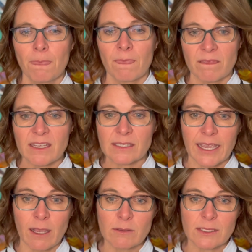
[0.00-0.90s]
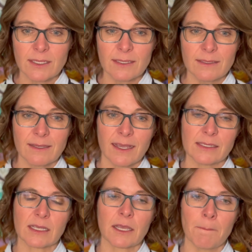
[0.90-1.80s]
This council
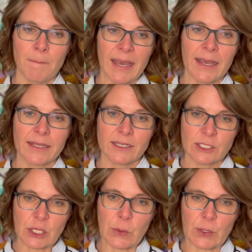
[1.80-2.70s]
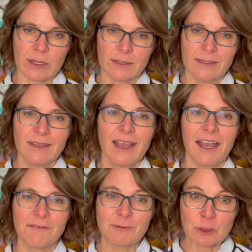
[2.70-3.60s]
has a combined total
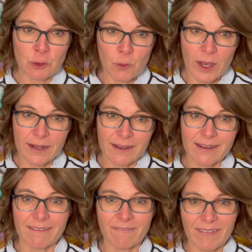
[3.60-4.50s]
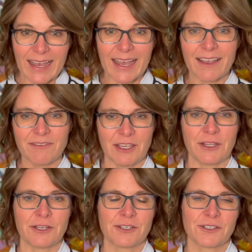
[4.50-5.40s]
of 205
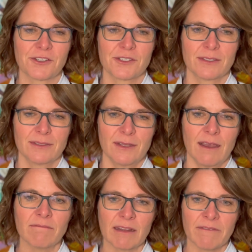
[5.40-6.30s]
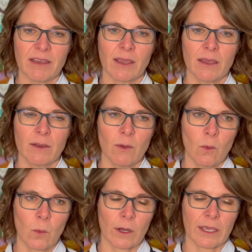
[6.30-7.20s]
years of living,
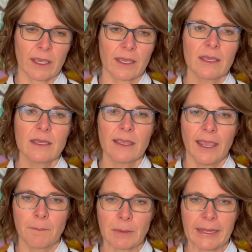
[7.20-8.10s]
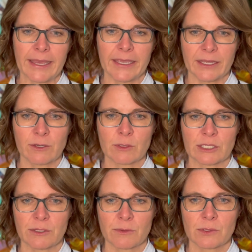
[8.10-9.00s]
working, and playing in
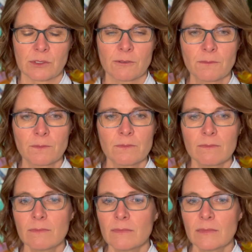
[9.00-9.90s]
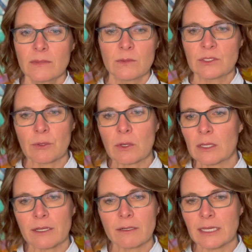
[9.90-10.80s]
Okotoks. So
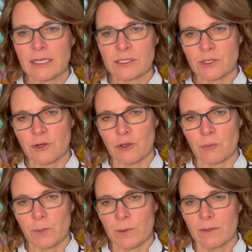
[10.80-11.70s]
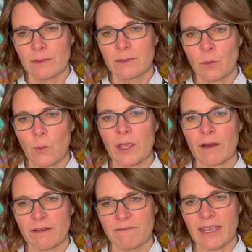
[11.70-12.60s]
clearly as a group, we
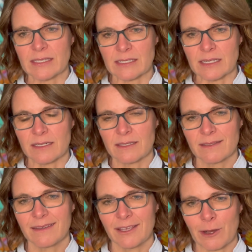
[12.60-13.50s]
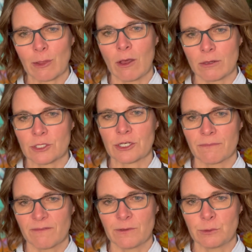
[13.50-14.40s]
are invested in our
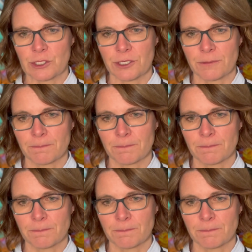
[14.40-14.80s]
long-term future.